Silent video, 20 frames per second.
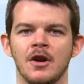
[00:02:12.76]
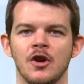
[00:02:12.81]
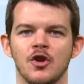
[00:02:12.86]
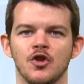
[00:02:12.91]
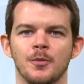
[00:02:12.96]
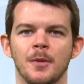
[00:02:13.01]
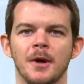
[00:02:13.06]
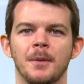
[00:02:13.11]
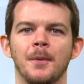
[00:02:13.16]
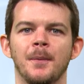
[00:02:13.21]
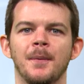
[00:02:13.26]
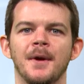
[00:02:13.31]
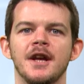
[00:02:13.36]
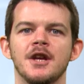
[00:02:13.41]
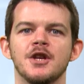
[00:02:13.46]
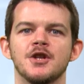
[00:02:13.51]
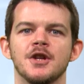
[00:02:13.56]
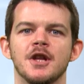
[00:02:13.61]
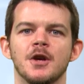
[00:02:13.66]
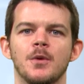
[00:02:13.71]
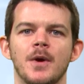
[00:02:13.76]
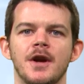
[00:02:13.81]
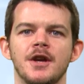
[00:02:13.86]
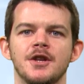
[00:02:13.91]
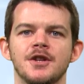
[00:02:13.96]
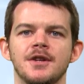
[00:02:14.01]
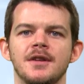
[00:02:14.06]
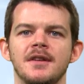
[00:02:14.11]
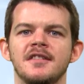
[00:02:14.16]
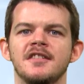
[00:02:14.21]
The backpropagation
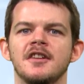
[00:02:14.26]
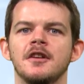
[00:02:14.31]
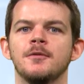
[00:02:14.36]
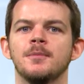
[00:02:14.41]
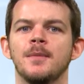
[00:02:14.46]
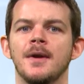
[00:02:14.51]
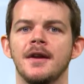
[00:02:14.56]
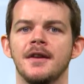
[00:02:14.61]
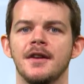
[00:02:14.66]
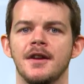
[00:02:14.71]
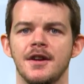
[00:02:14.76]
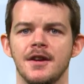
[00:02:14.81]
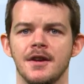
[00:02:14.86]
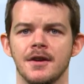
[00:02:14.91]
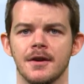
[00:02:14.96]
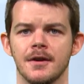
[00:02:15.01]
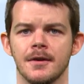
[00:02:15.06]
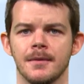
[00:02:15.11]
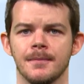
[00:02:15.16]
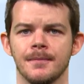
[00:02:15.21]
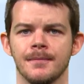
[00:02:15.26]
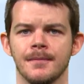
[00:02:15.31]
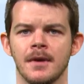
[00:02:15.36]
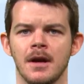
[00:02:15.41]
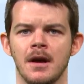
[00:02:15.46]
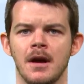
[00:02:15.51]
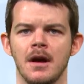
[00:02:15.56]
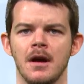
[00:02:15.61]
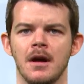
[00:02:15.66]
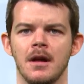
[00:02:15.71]
equation is displayed here.
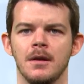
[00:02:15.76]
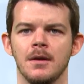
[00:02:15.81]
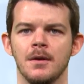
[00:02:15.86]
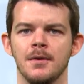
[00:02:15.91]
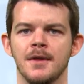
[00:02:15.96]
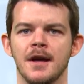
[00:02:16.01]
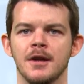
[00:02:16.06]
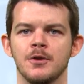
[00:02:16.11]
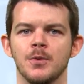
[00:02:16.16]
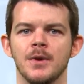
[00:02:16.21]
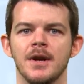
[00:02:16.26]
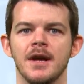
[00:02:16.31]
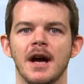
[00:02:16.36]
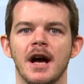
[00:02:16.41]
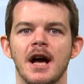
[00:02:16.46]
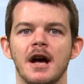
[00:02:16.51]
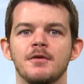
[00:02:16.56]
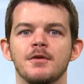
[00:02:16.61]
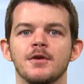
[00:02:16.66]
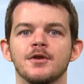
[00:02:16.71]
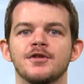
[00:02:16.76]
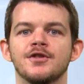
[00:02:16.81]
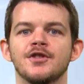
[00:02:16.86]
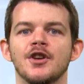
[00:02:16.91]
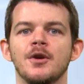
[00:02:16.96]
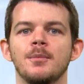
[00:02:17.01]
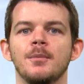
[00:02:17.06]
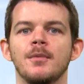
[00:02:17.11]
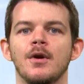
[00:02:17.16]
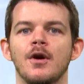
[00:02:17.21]
Note that we have a
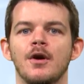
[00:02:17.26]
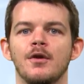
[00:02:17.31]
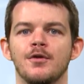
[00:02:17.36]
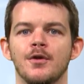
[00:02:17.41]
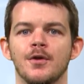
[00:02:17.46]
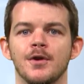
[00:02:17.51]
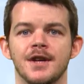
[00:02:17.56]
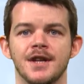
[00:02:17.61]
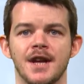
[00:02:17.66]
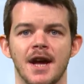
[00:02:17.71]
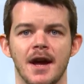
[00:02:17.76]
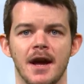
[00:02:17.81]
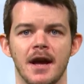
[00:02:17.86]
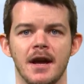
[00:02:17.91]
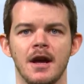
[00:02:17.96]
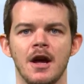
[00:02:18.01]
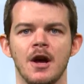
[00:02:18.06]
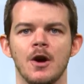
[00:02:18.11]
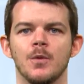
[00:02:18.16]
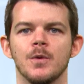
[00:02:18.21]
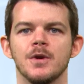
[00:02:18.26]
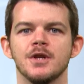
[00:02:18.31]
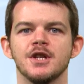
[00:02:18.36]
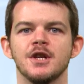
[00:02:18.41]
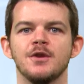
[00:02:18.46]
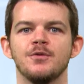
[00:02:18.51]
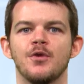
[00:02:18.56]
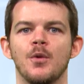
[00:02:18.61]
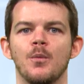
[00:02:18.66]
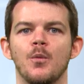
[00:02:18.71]
sum over k
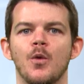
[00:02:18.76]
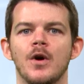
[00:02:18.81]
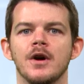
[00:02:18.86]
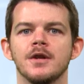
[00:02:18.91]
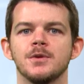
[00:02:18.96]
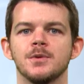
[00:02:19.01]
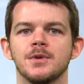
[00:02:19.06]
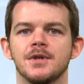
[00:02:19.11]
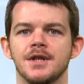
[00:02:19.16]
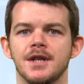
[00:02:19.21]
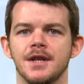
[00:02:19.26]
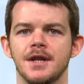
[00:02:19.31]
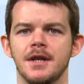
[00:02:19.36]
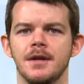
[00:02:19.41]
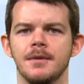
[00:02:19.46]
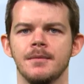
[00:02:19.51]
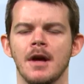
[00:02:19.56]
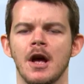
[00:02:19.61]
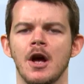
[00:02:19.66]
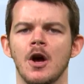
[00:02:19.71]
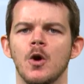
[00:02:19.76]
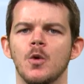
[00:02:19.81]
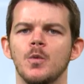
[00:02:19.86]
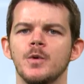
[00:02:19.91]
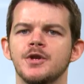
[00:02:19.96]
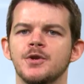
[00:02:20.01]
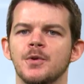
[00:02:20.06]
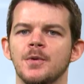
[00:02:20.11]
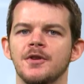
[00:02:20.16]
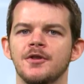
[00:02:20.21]
ranging from 1 to t,
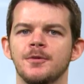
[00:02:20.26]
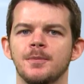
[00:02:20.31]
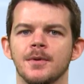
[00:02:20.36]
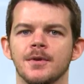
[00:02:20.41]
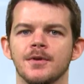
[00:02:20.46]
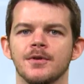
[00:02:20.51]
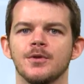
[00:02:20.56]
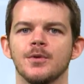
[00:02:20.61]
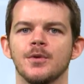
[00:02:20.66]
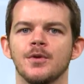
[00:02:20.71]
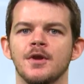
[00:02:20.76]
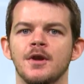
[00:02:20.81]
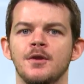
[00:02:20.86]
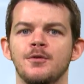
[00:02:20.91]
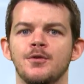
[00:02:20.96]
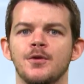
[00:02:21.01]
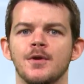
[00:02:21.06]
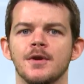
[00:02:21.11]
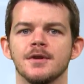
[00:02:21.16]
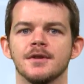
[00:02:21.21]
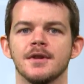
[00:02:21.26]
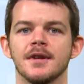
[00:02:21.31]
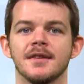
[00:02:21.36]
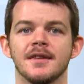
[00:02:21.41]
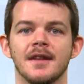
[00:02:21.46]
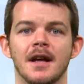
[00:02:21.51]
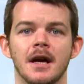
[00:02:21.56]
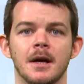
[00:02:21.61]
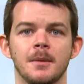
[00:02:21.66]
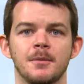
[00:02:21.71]
which corresponds to the different
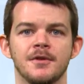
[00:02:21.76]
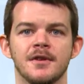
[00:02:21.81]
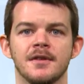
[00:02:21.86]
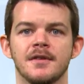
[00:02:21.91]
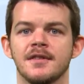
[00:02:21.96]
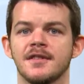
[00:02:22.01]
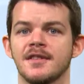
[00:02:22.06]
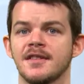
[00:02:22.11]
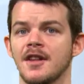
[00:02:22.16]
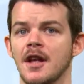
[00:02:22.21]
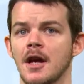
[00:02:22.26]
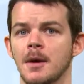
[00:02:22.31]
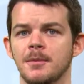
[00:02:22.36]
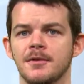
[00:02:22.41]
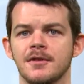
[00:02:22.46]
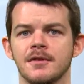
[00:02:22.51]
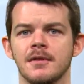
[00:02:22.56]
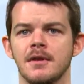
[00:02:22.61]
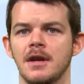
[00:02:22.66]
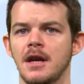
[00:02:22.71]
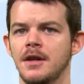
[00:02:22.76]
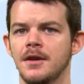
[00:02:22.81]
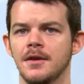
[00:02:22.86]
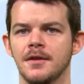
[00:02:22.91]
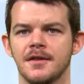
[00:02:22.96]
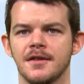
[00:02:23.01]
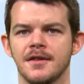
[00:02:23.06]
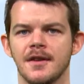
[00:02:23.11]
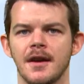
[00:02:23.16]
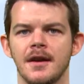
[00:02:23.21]
times, steps, hidden
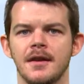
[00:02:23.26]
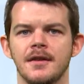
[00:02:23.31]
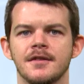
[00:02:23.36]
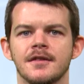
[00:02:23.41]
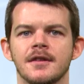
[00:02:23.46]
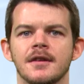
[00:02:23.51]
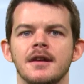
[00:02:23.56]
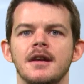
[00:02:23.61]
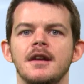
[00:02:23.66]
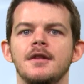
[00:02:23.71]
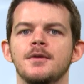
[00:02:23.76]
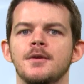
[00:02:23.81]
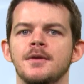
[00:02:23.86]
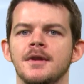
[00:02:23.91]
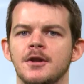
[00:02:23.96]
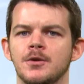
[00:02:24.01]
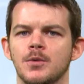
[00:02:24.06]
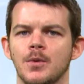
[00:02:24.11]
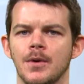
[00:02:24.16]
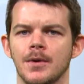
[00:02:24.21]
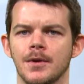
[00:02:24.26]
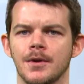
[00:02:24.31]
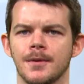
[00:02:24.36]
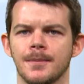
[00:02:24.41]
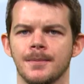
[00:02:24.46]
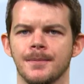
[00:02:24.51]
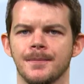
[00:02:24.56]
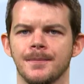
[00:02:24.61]
states in the network.